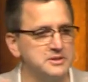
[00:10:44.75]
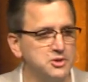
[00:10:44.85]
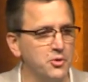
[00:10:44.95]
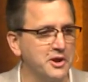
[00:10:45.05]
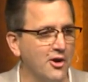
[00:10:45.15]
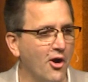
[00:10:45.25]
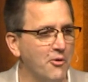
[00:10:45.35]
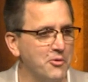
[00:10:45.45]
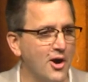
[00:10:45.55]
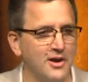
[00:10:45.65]
doing it all
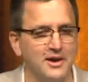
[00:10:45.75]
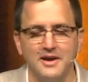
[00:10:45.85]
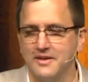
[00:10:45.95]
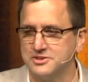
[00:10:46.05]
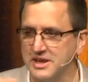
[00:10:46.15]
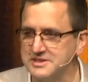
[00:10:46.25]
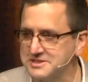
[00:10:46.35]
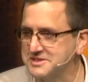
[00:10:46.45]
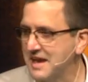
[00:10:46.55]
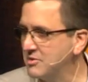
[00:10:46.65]
wrong.
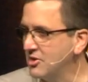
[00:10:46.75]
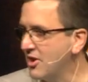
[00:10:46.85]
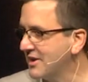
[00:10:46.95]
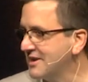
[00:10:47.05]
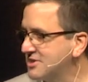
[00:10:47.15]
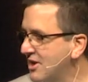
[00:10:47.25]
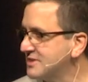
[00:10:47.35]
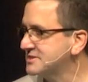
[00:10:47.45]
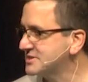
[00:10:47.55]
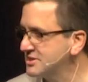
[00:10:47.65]
Jesus came along and he taught
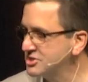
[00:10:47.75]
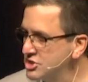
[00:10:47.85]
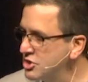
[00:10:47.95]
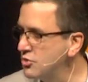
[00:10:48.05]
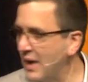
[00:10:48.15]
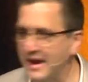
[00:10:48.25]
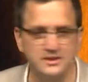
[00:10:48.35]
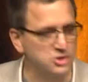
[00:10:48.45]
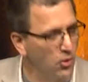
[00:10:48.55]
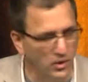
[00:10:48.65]
us this new way, a
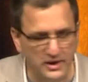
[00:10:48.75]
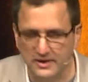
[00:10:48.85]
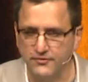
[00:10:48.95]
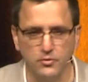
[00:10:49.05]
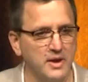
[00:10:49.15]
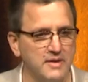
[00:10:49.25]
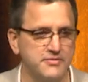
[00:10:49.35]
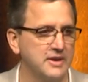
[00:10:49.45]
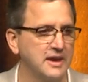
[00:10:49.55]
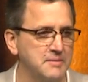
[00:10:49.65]
totally different way of
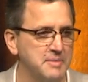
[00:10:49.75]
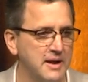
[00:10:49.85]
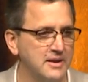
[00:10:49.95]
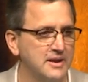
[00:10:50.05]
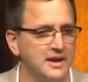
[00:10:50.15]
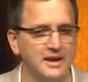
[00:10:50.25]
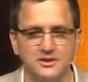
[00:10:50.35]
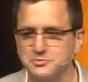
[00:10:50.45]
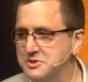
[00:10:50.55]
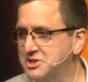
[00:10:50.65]
thinking about it.
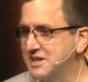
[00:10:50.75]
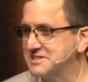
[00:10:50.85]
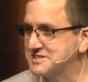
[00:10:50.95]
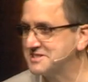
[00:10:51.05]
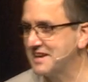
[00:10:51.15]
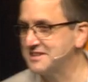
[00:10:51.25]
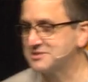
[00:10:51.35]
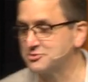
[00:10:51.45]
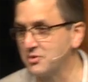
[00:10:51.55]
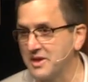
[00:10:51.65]
Here's what Jesus said. It's
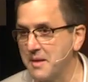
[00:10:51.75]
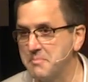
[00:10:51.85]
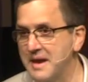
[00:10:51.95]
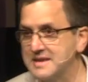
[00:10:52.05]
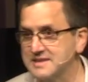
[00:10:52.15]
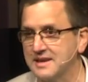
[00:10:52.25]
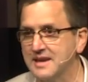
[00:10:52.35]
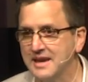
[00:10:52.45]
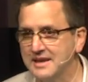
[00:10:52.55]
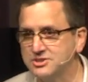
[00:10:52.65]
truly amazing.
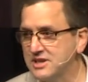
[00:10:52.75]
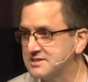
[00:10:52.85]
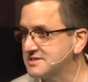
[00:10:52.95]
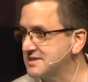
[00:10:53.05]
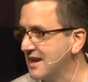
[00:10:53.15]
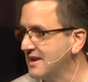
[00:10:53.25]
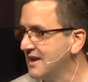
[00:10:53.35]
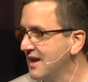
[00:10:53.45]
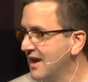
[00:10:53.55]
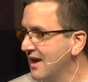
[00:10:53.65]
Jesus said,
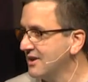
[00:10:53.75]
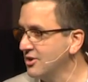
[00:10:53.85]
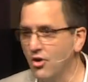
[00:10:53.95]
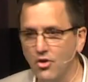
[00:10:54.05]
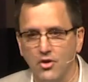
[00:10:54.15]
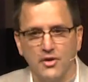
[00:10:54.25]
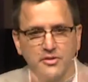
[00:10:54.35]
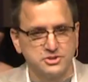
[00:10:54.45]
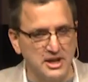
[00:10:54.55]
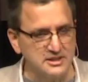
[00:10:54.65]
you know,
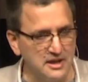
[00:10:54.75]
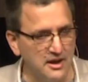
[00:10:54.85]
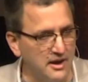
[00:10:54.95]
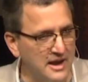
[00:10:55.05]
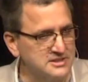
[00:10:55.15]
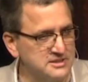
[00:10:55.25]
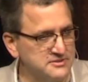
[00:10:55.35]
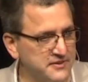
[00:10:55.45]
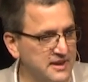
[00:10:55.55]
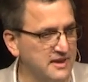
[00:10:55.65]
Exodus,
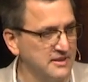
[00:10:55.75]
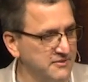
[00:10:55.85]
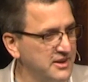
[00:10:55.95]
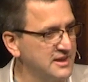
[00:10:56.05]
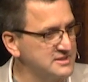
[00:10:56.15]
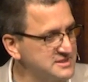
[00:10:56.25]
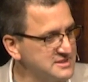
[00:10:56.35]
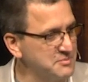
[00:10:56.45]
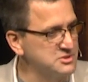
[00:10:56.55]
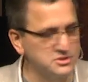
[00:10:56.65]
Leviticus,
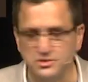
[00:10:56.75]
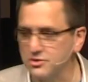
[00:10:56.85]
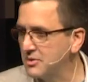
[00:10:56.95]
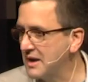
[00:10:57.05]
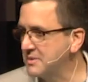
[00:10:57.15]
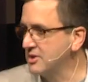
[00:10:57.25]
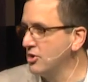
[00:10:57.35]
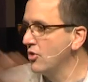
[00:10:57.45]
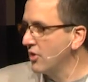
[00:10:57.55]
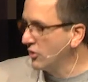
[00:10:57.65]
Numbers, and Deuteronomy, you
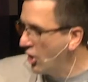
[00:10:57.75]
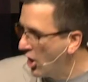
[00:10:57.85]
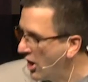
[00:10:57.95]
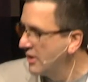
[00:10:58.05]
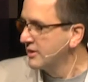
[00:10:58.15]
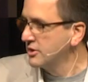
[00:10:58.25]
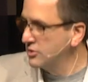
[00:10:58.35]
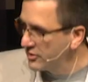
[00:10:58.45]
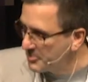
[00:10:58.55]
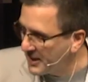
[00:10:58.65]
know the law, you
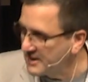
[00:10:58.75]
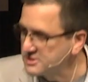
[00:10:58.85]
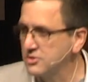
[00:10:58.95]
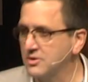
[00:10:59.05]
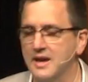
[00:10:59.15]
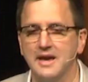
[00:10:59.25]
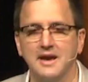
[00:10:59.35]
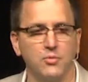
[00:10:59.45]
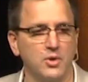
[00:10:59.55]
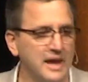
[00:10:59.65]
know the Pentateuch?
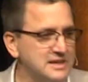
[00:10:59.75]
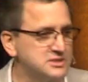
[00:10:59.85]
Well, guess